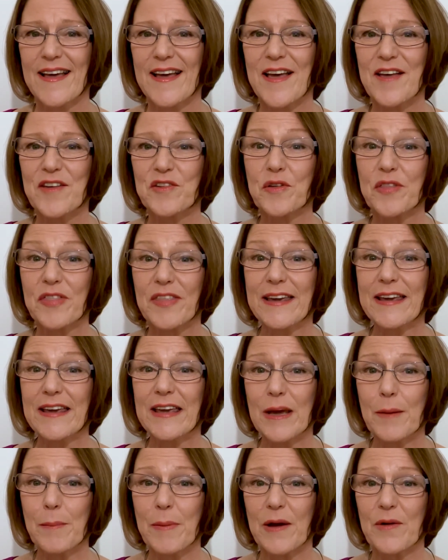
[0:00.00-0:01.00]
So
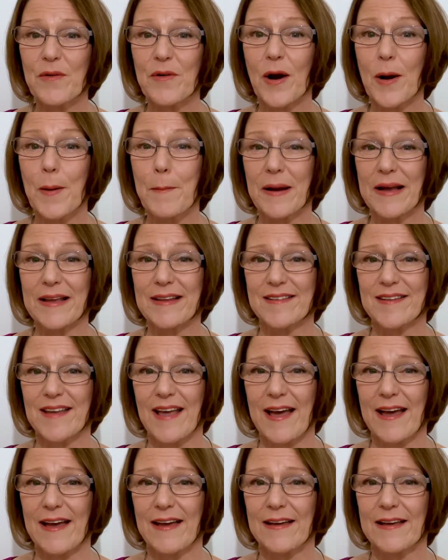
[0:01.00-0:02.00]
thinking about our
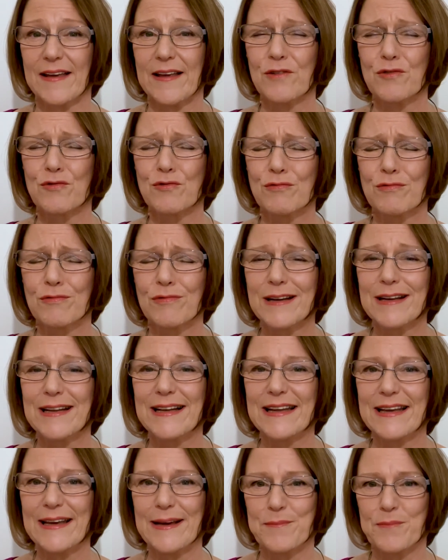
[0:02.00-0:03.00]
mindset is
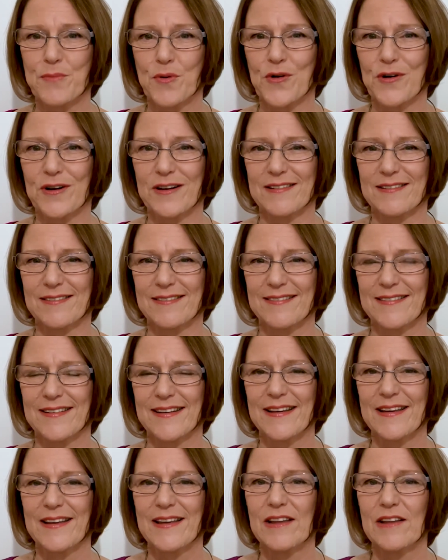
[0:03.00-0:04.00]
really important
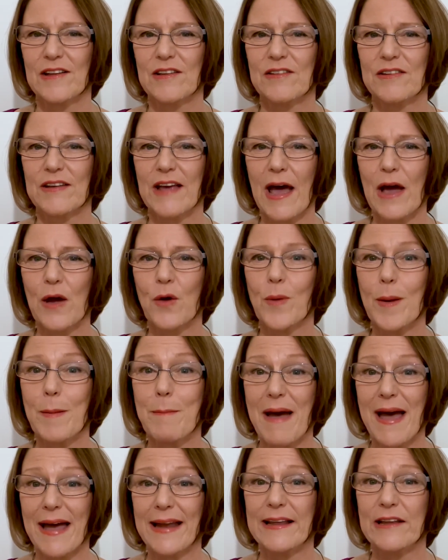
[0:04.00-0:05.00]
to how we
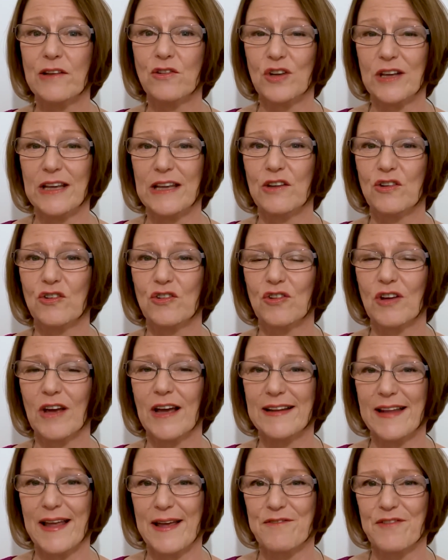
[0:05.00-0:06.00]
manage each
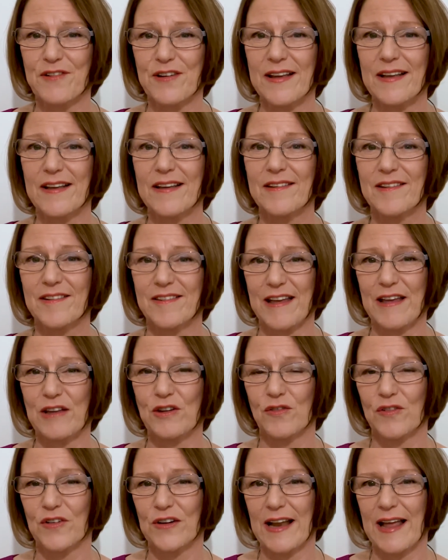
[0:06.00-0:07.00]
and every stage
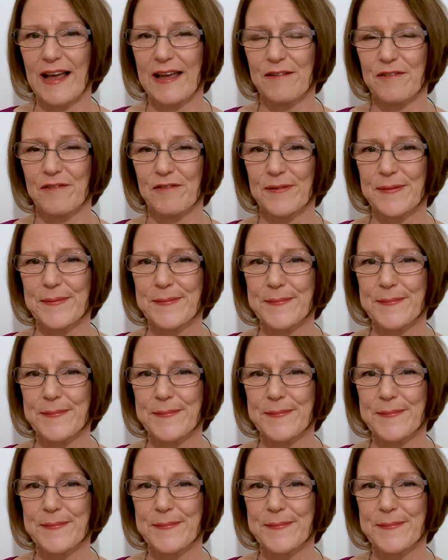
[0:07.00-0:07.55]
of our life.